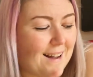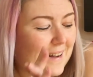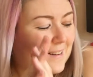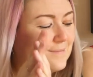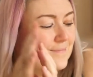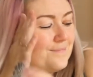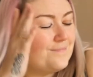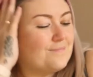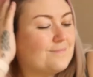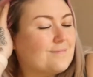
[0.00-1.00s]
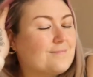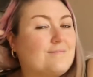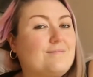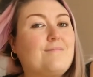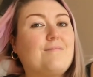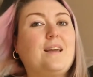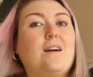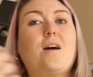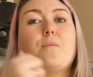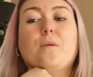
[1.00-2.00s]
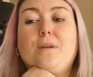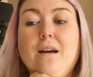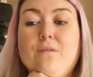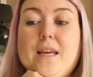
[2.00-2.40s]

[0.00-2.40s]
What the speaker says: I won't have